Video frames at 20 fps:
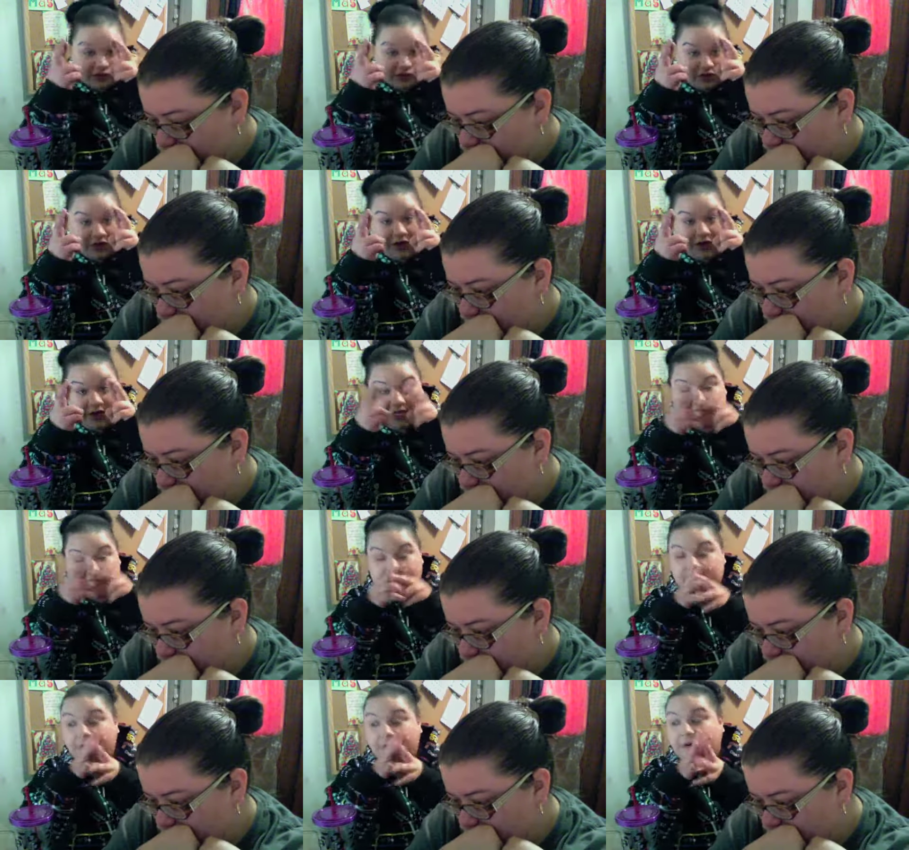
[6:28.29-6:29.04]

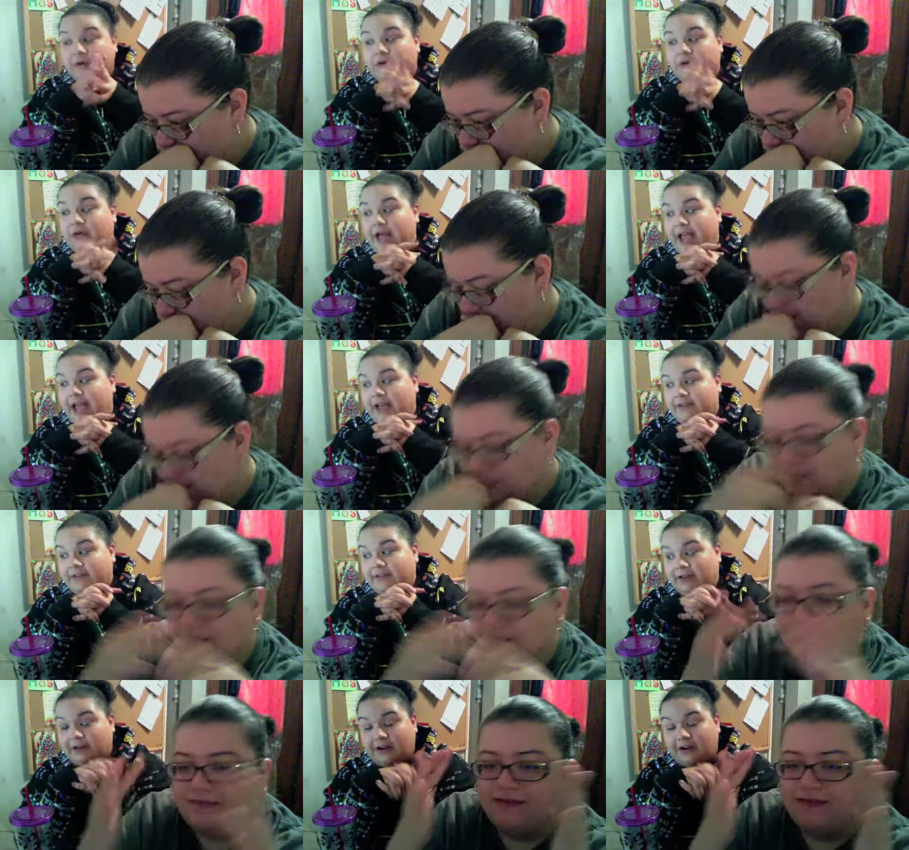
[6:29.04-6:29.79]
Speaker 1: crossed, we will have
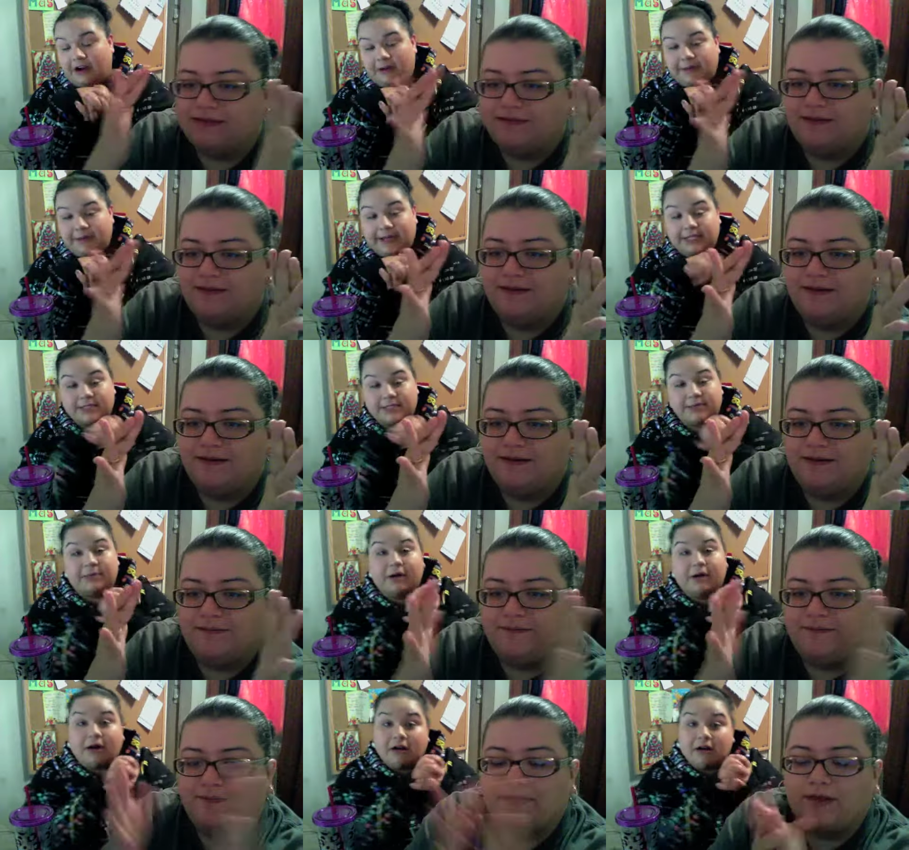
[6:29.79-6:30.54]
our car back
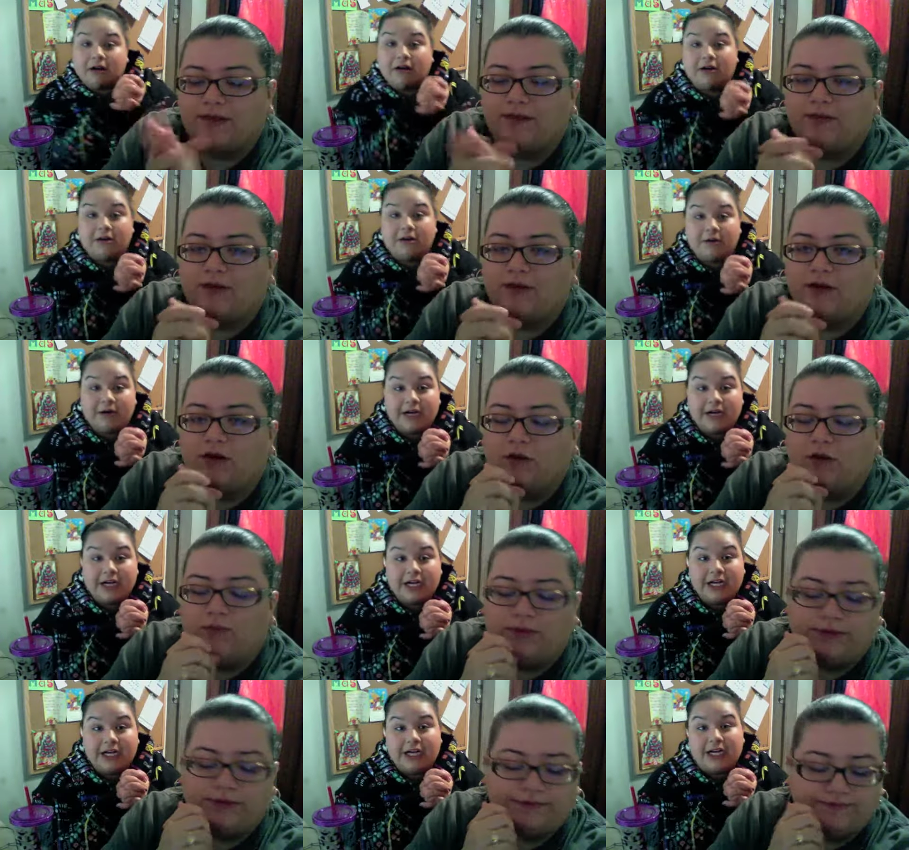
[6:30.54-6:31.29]
tomorrow.
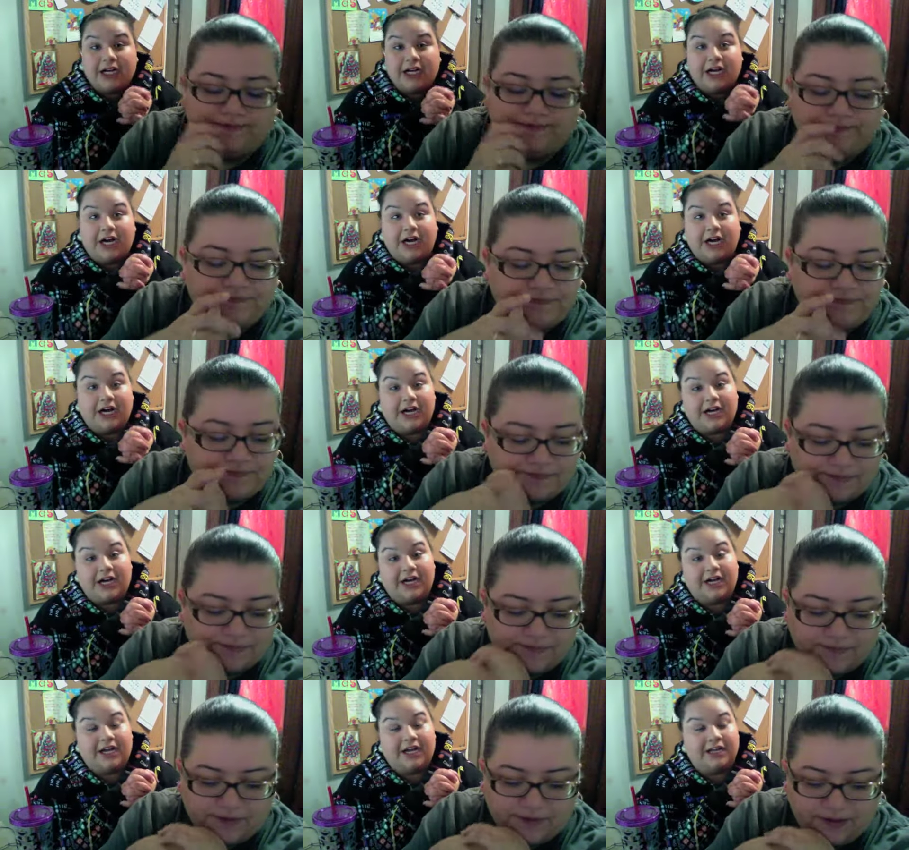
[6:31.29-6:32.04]
Oh.
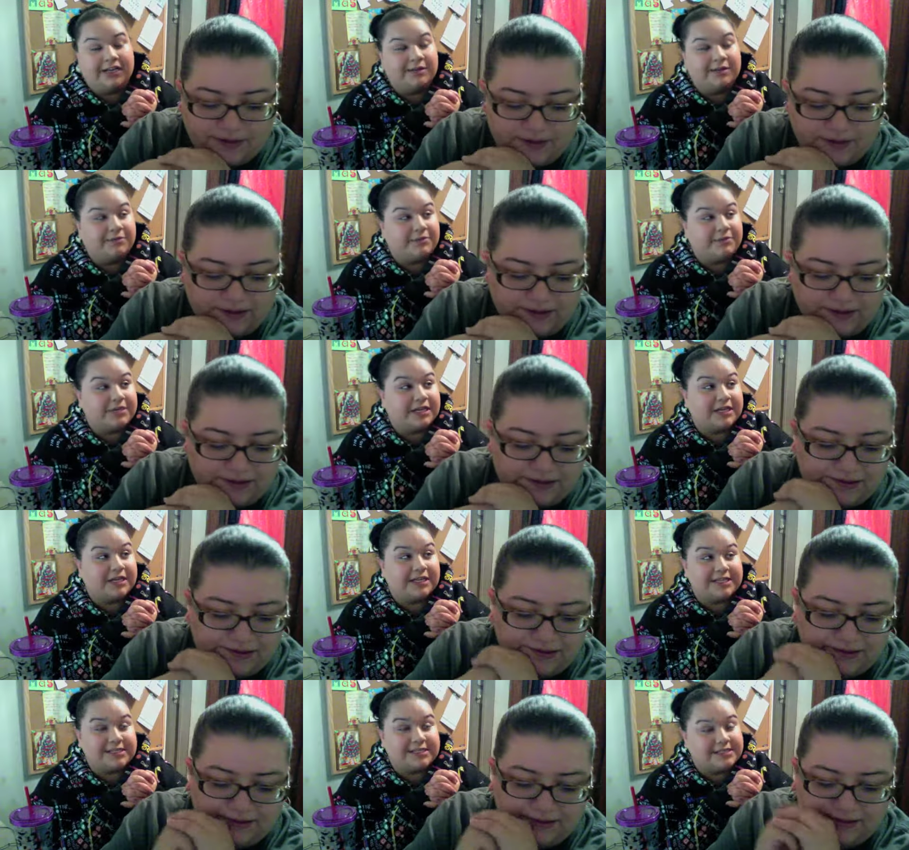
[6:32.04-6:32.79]
Uh,
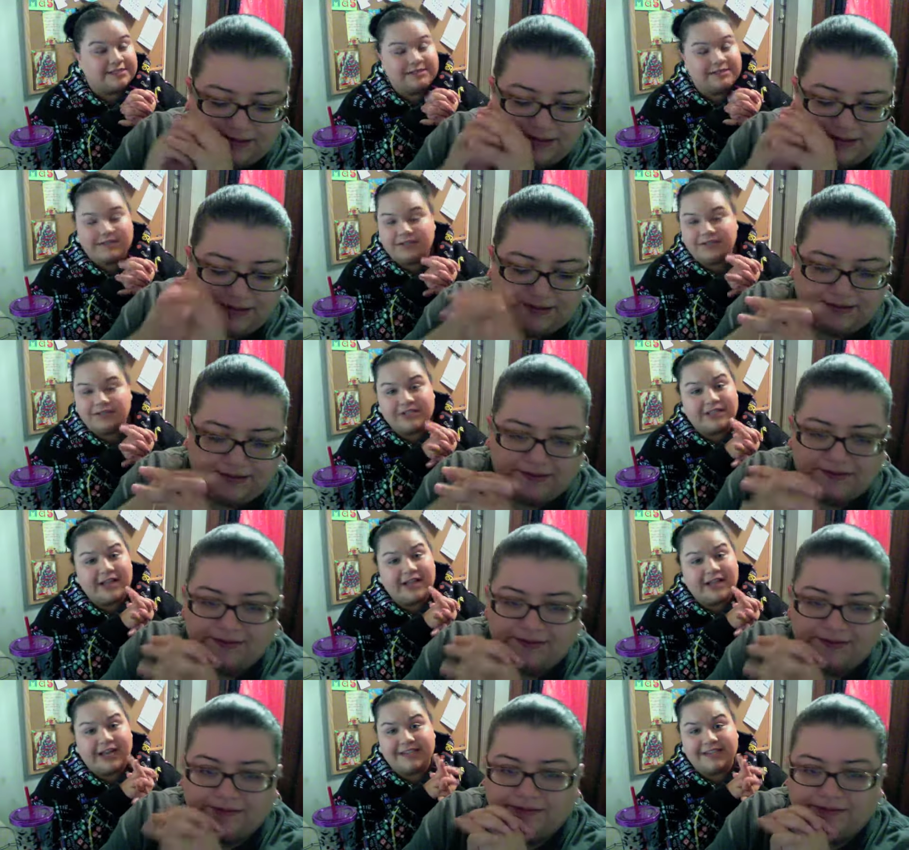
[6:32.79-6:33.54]
because there's a
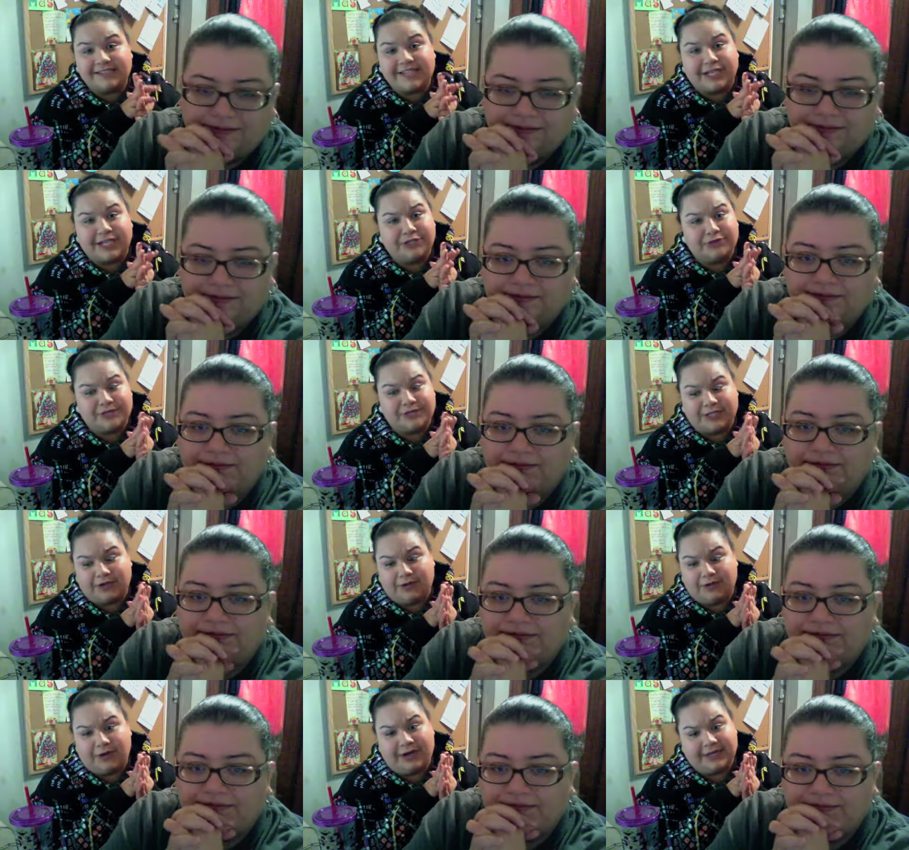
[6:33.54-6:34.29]
lot of schedules that
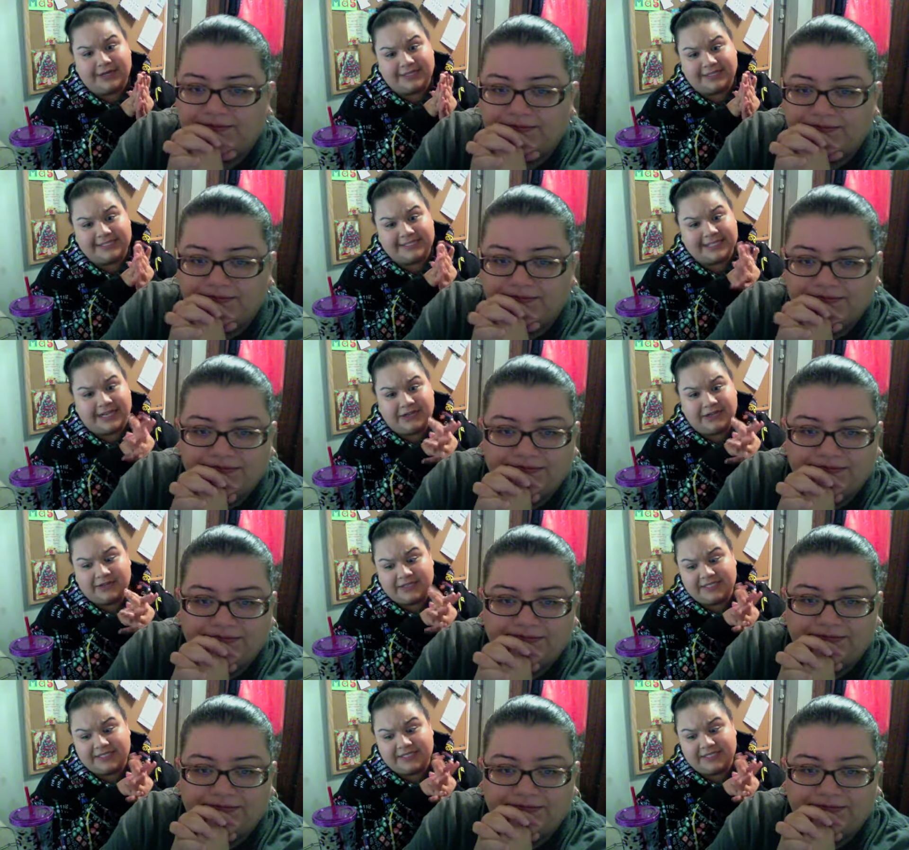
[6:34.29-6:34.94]
go on in this house